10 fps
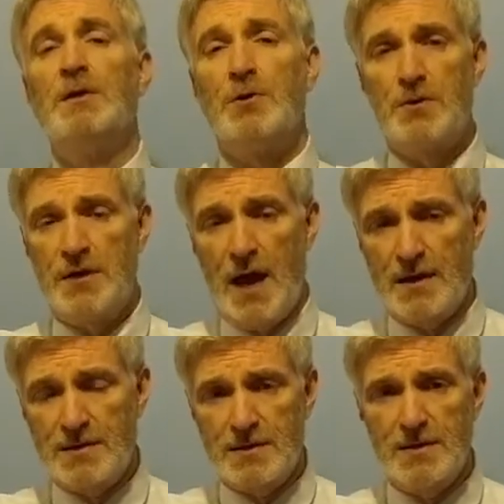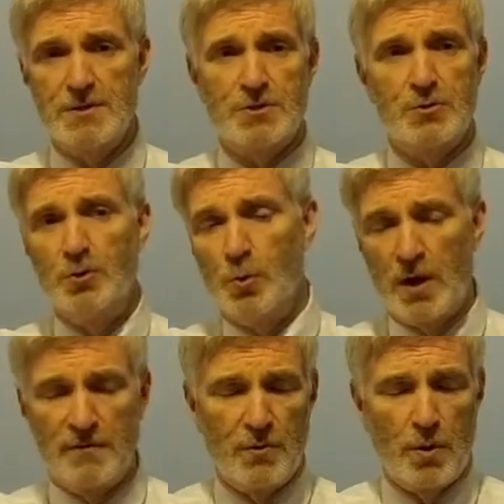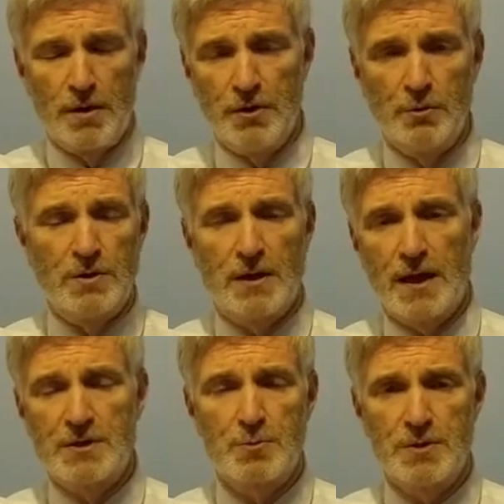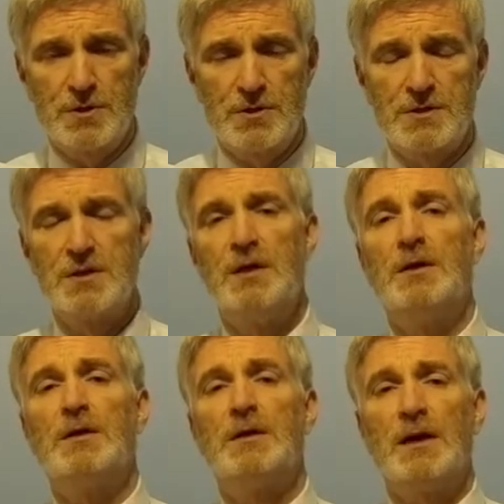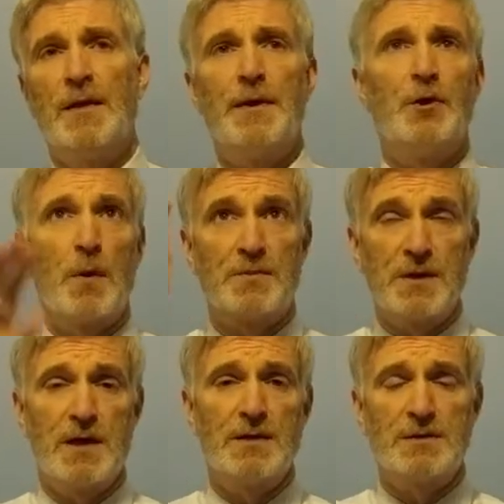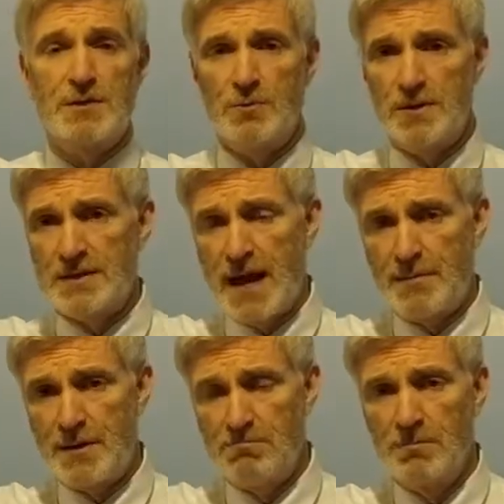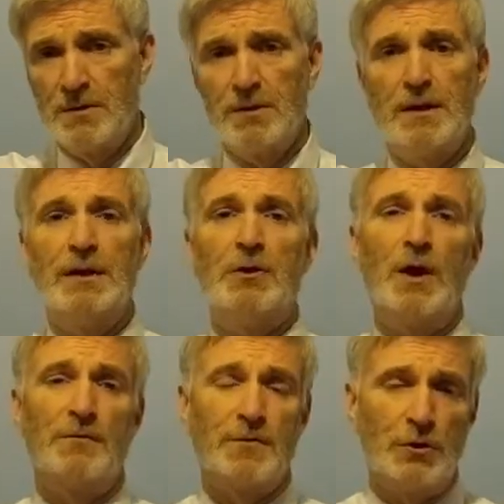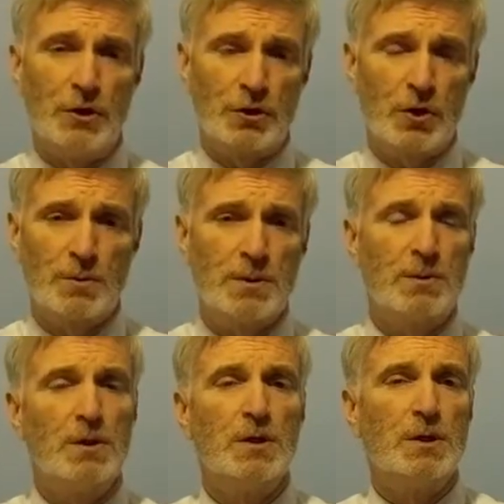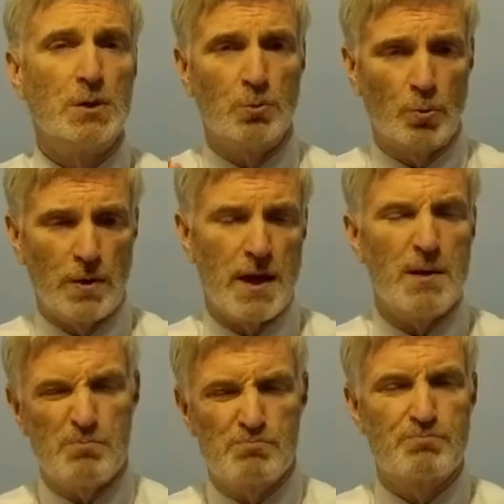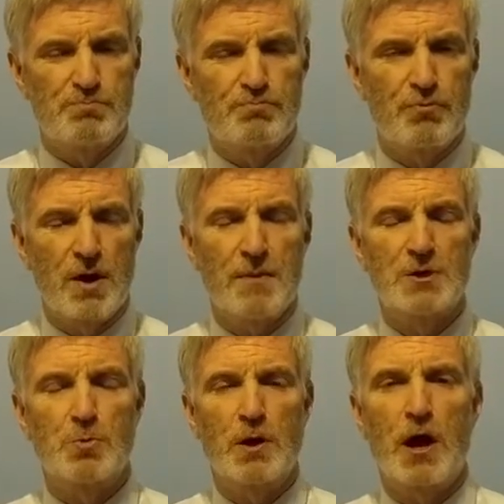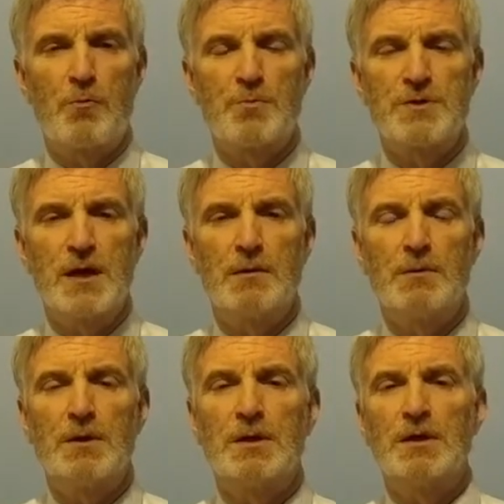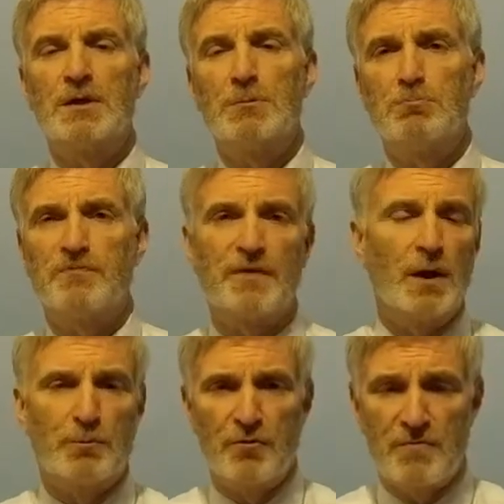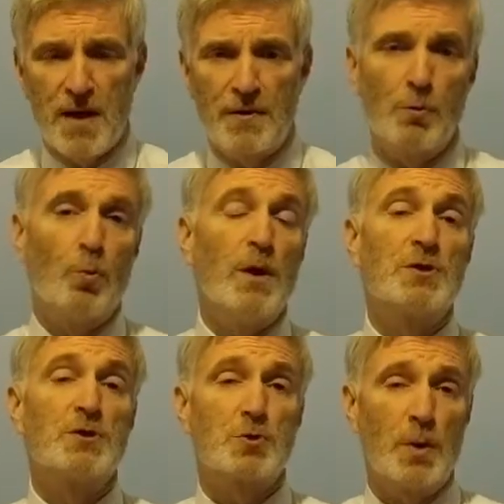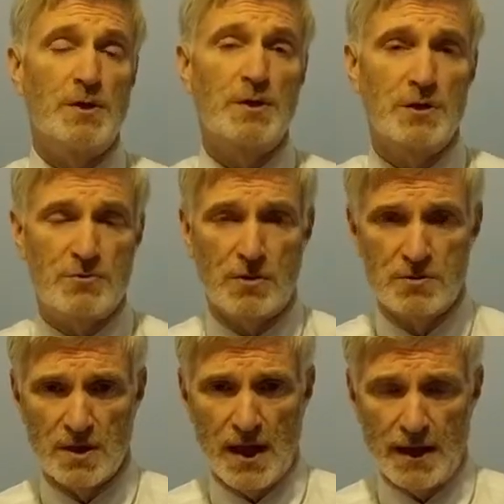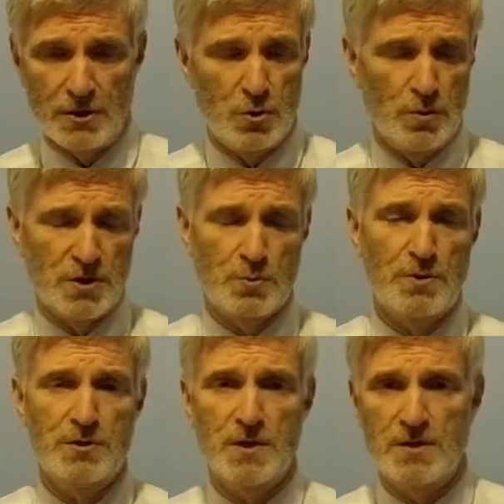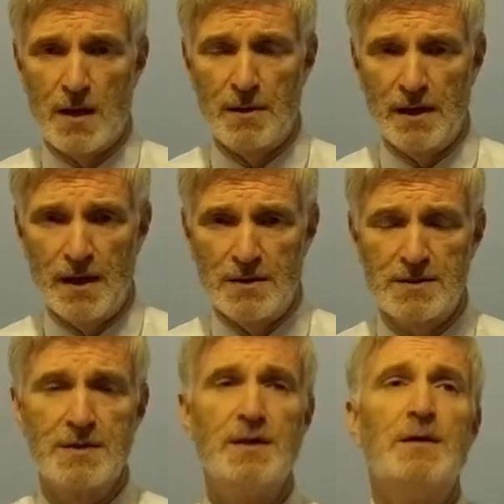Your task is to do whatever you want to do with the light switches and then you go upstairs to examine and you have to determine with a pretty much 100% uh, fail-proof method which switch controls the light. Two of the switches are dummy lights.